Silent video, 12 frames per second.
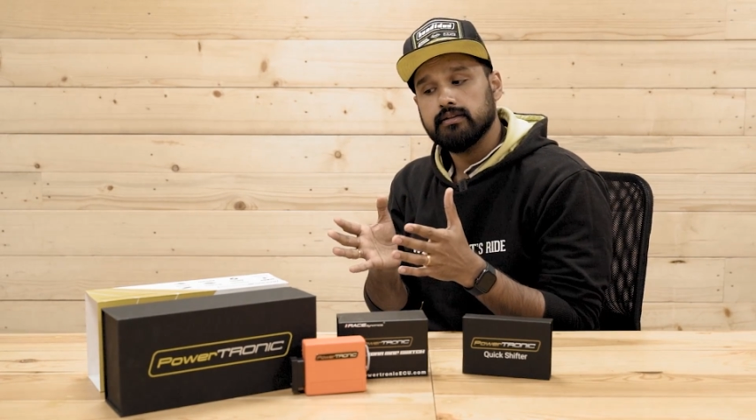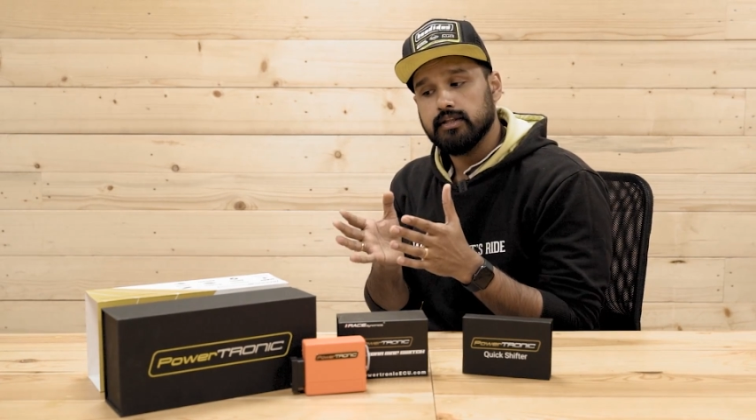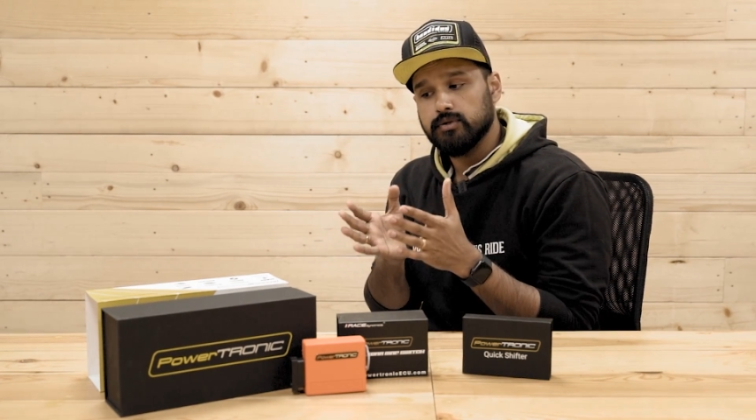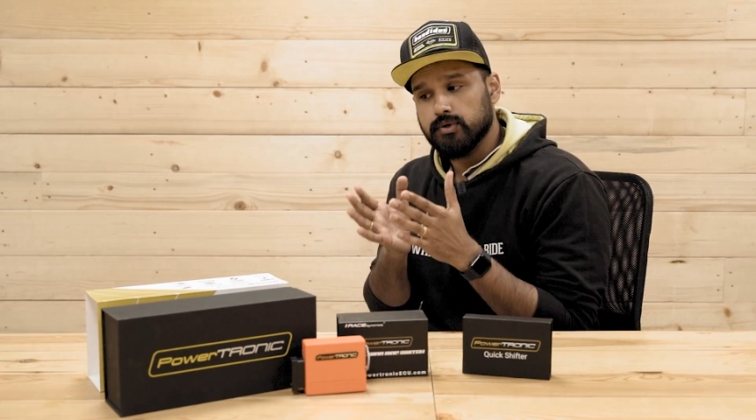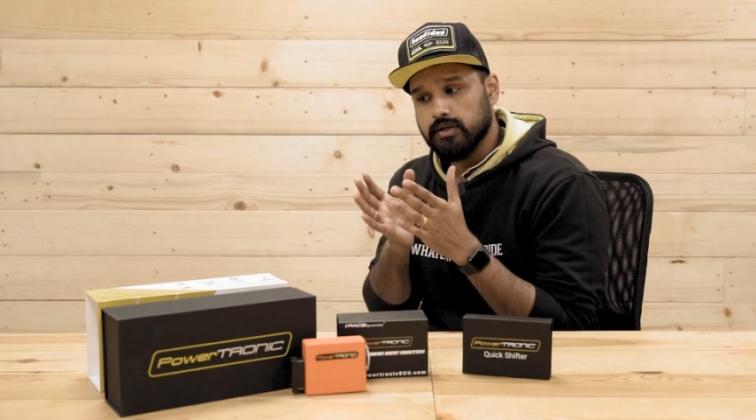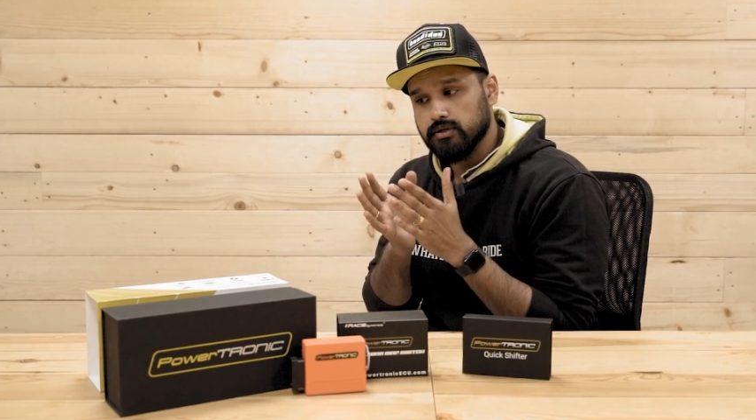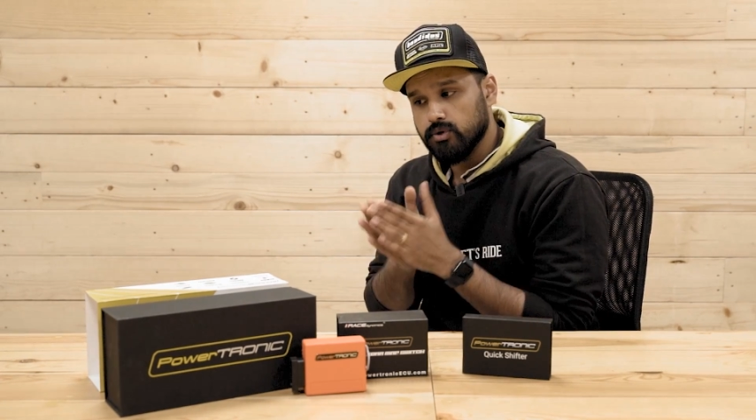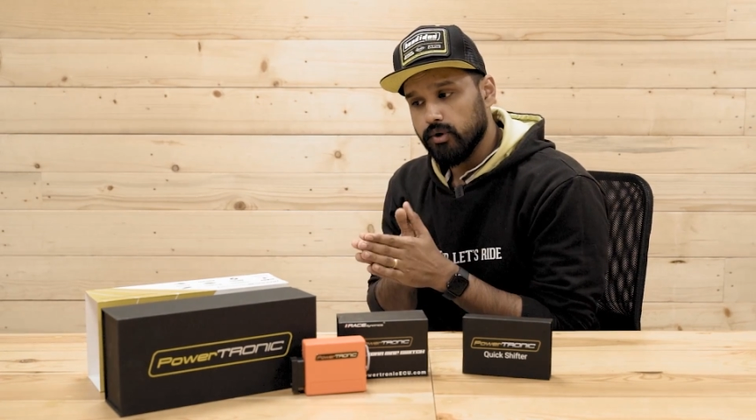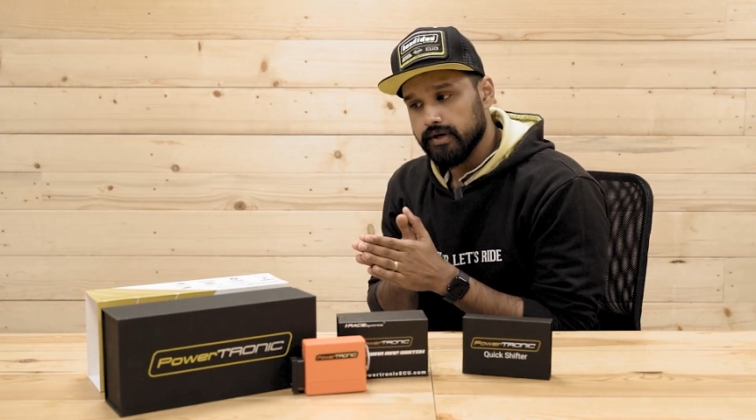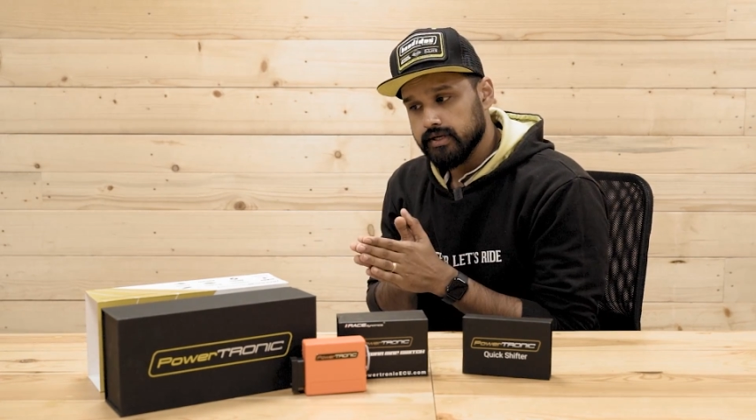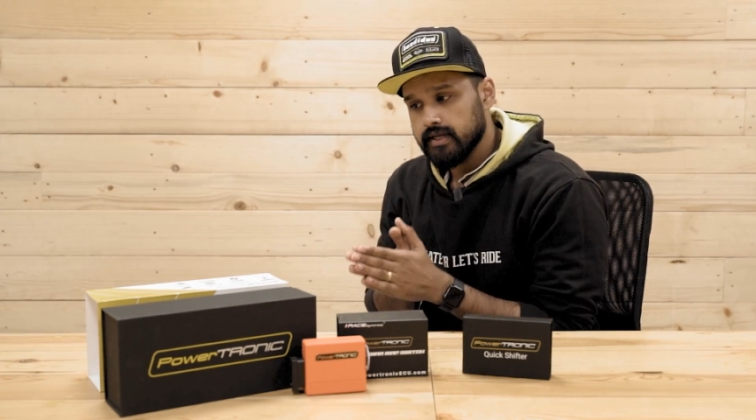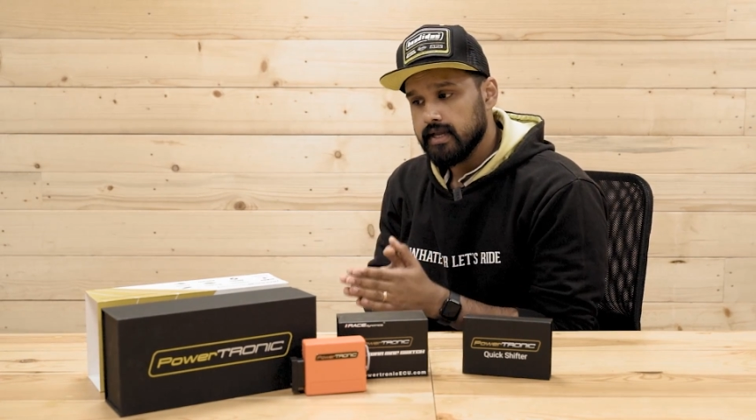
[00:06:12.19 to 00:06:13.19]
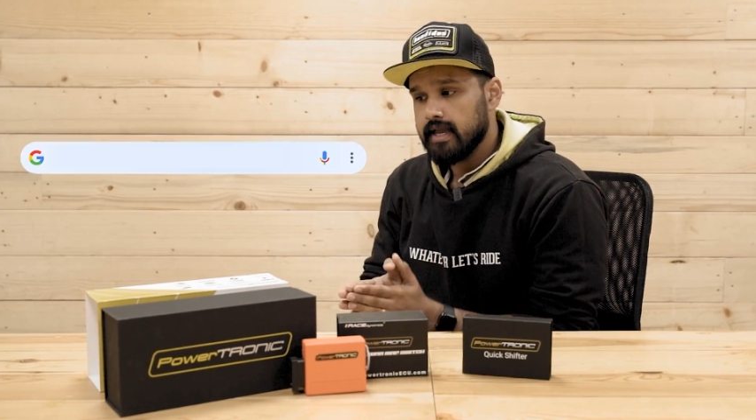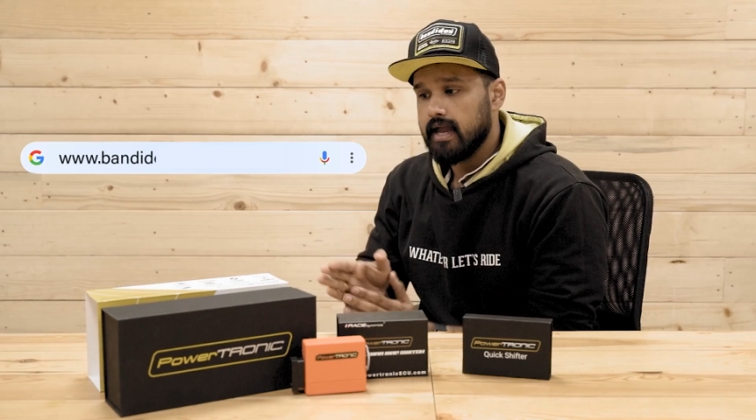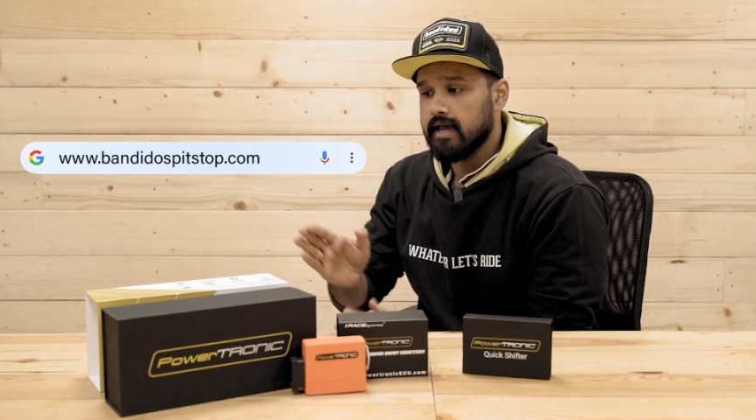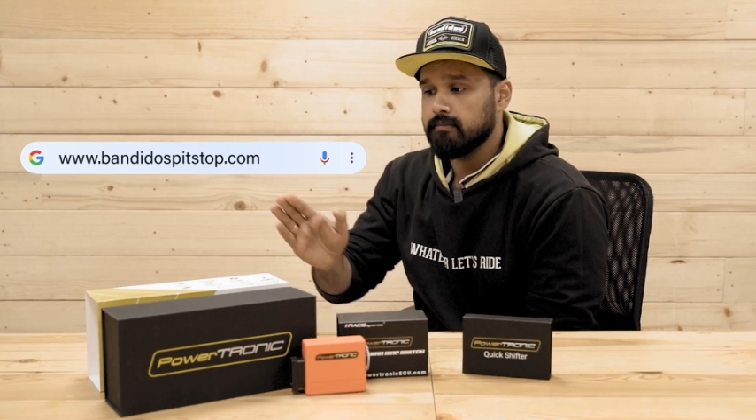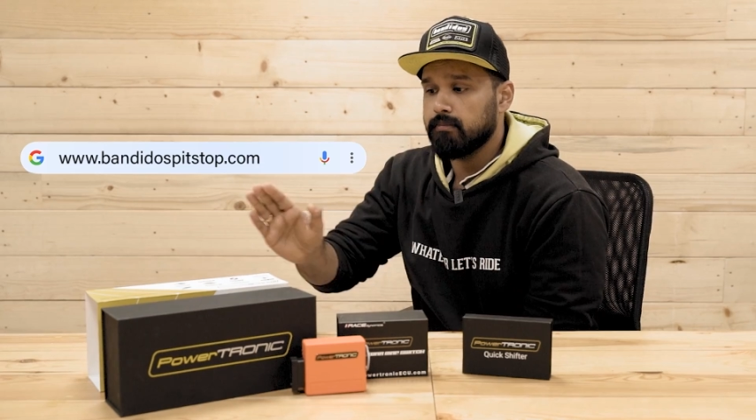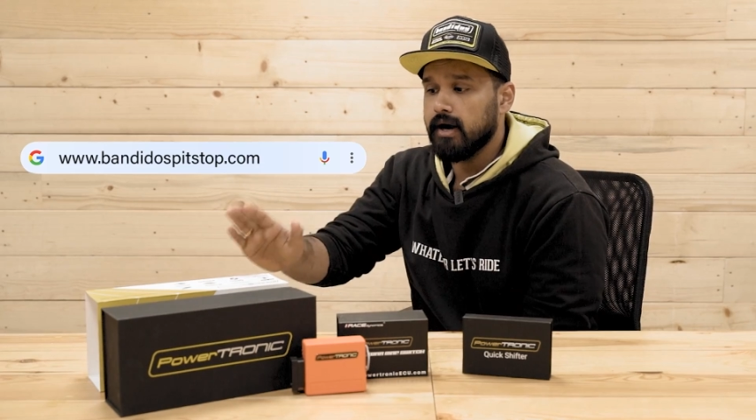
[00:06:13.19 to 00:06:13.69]
then you can go ahead
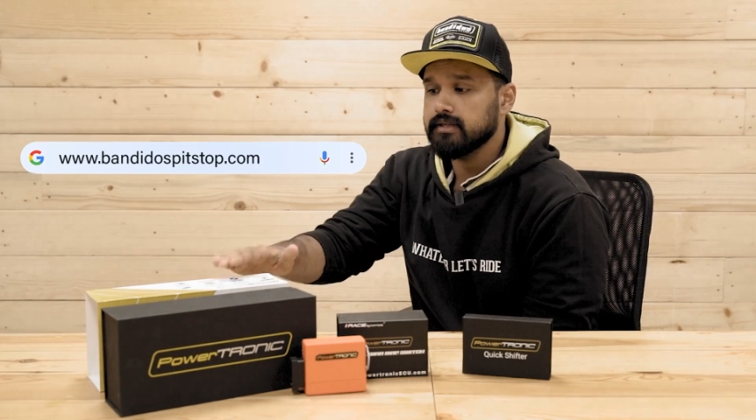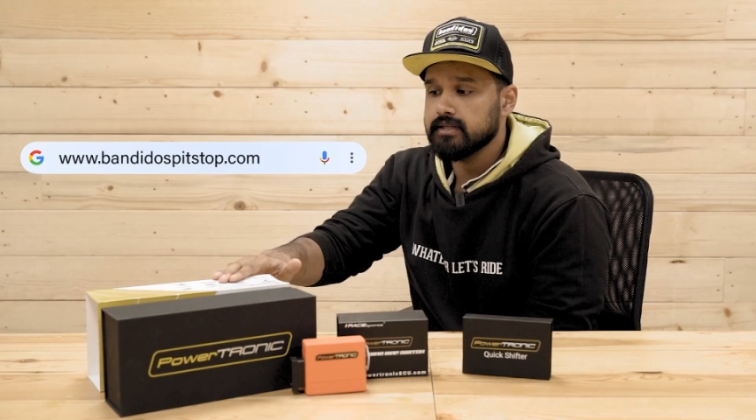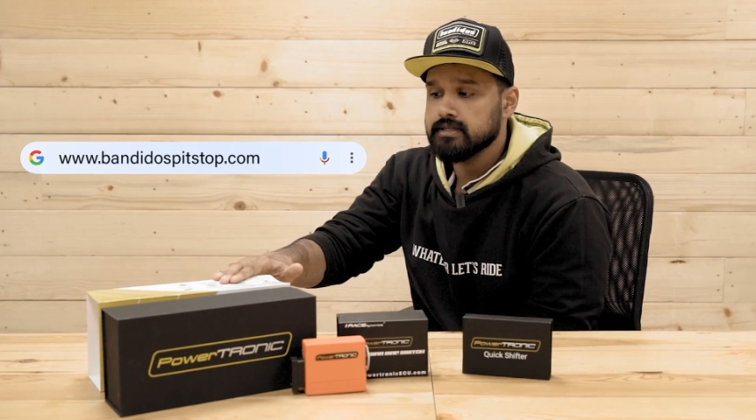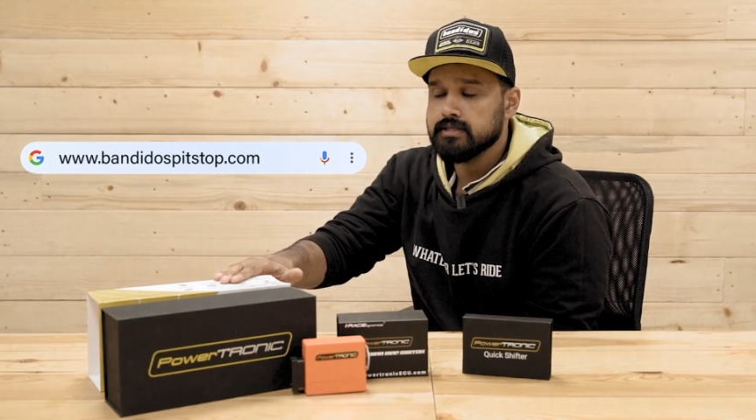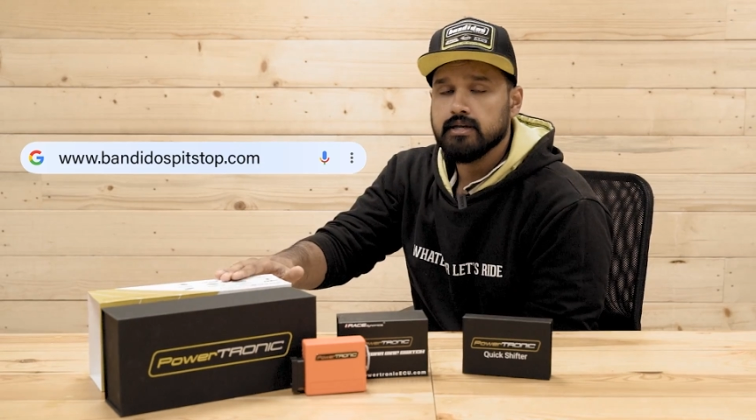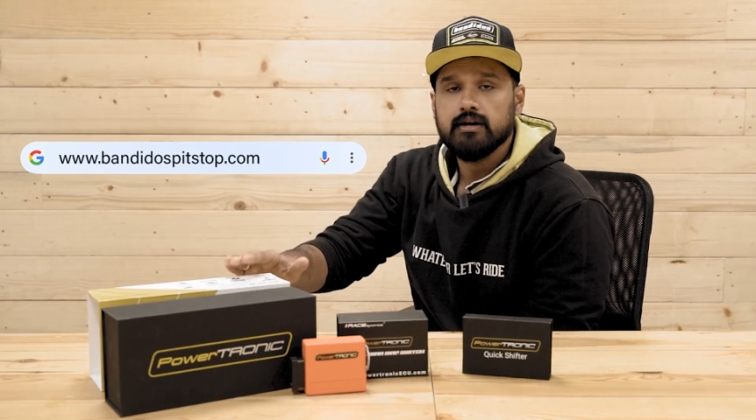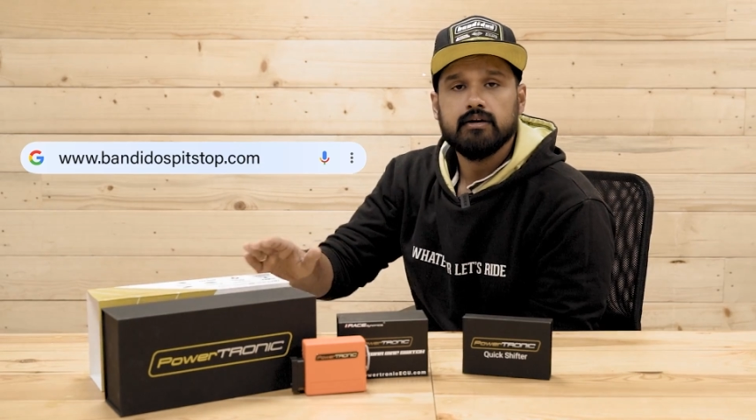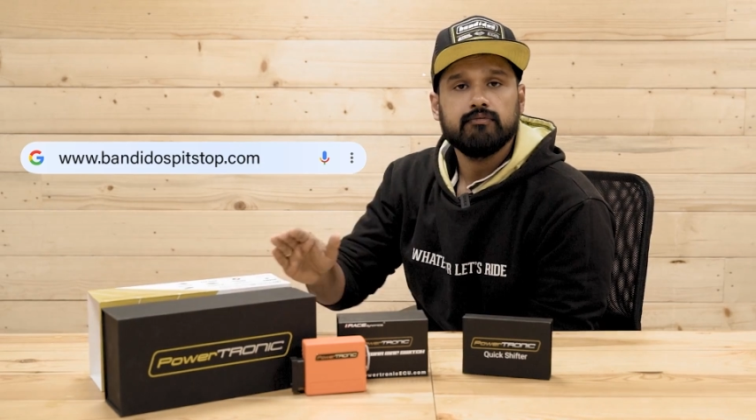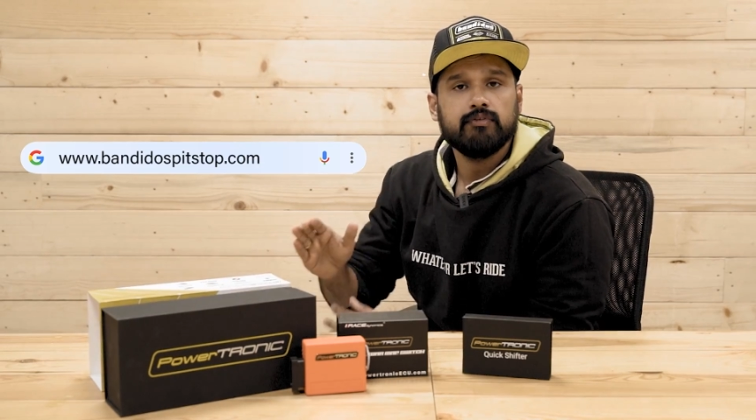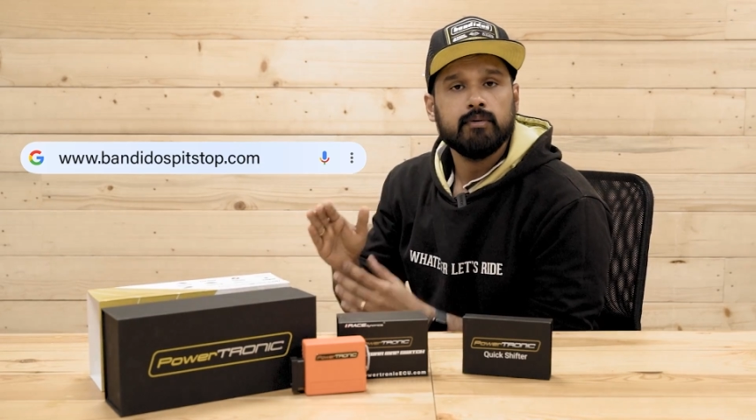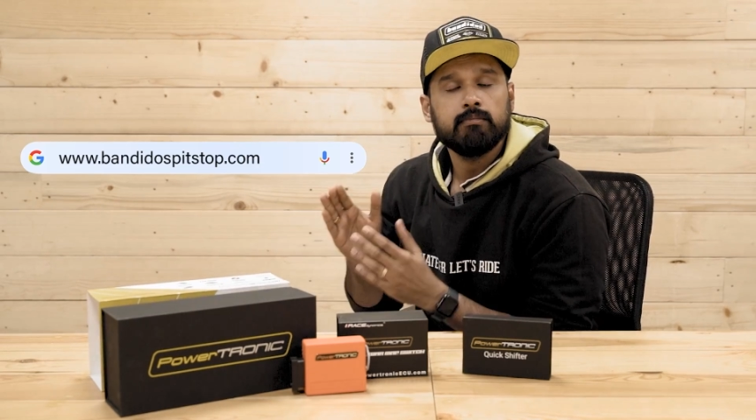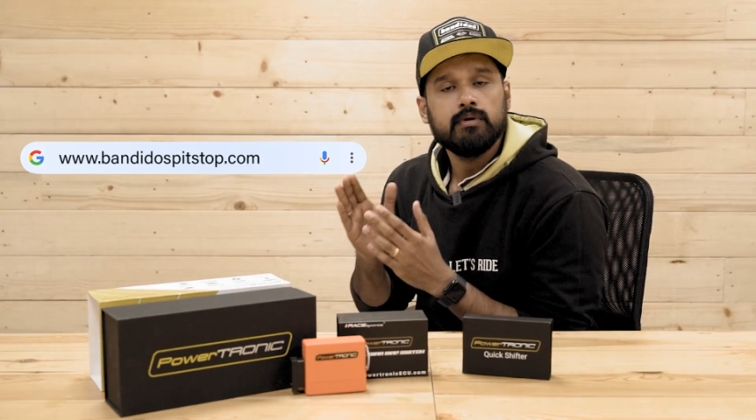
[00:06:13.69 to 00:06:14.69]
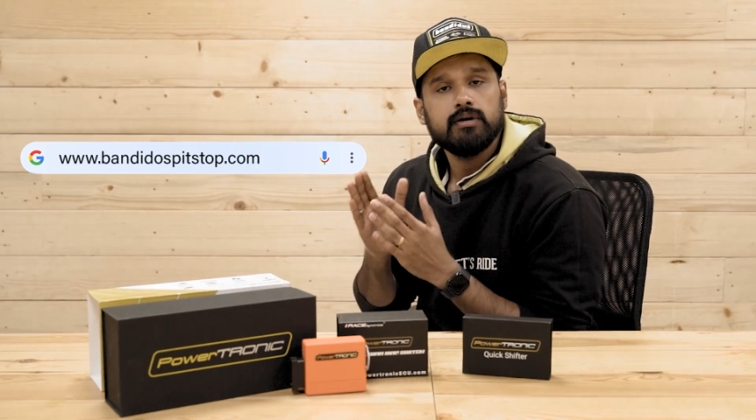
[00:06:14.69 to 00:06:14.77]
and buy this from